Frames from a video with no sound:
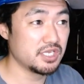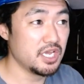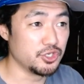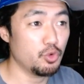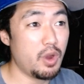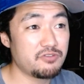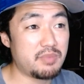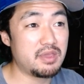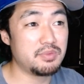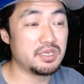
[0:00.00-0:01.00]
Your wife
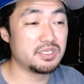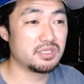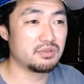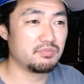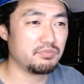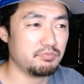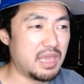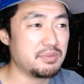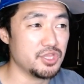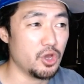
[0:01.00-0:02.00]
maybe
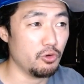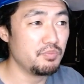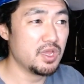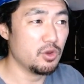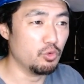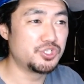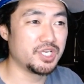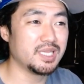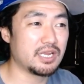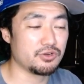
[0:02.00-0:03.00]
though. Would she
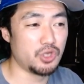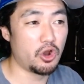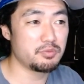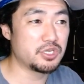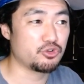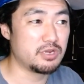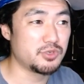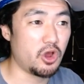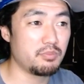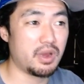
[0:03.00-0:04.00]
let her daughter be creeped
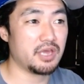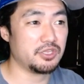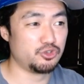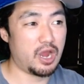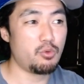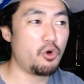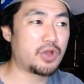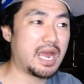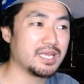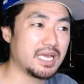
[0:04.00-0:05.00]
on by the drywall
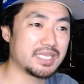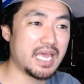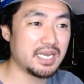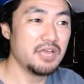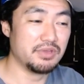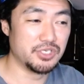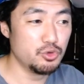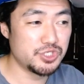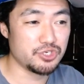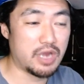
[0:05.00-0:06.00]
guy like that? The dude's
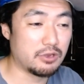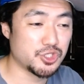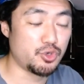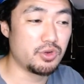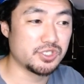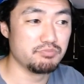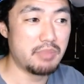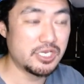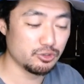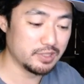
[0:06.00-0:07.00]
in your house showing some
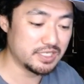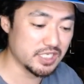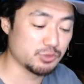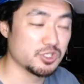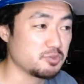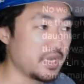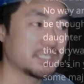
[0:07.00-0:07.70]
major league disrespect.